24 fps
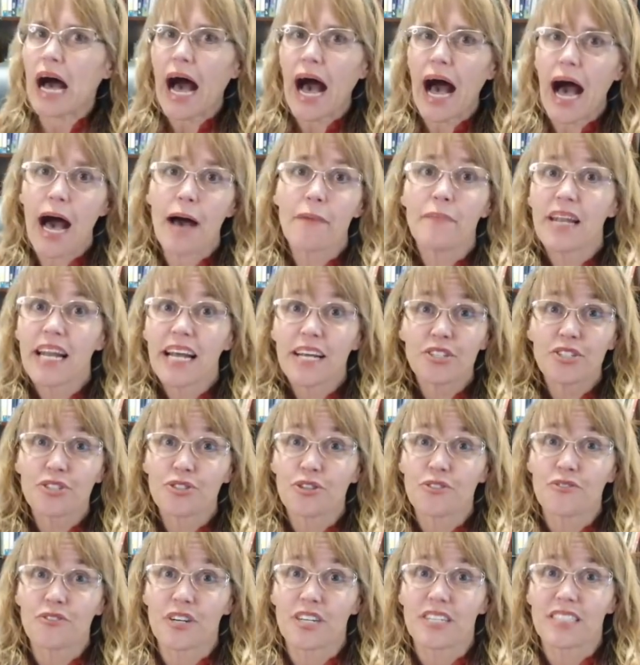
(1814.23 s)
I'm an
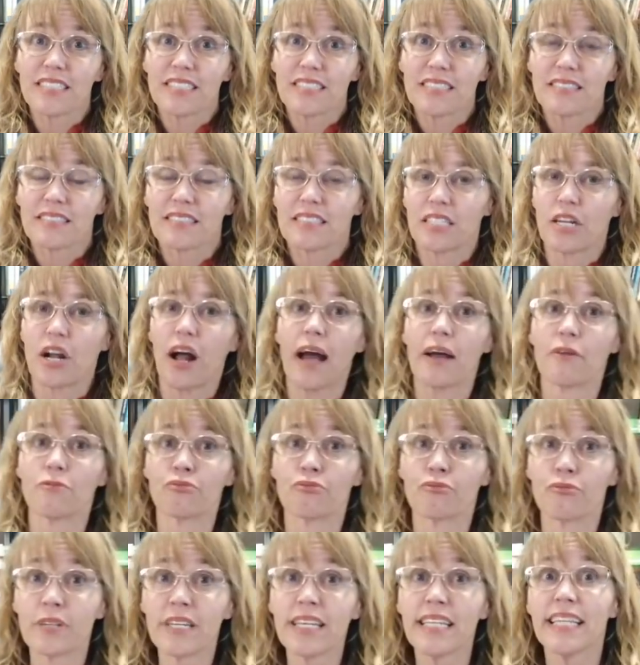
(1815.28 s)
extrovert. You know, I
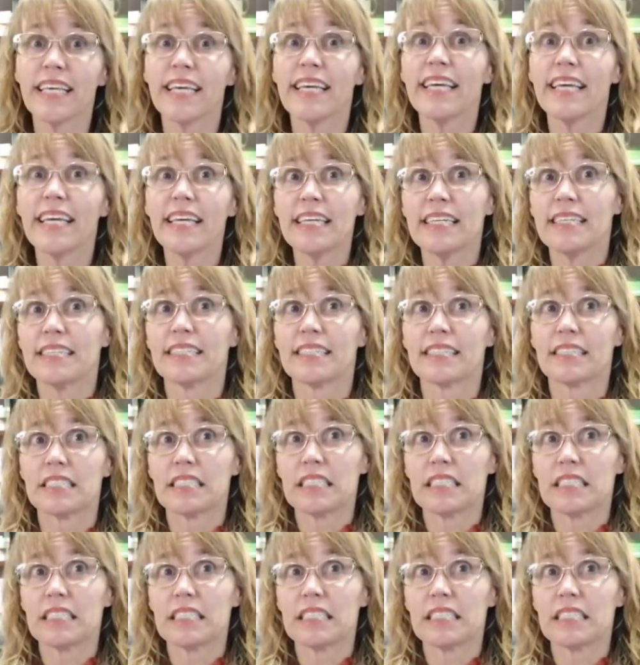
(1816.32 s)
really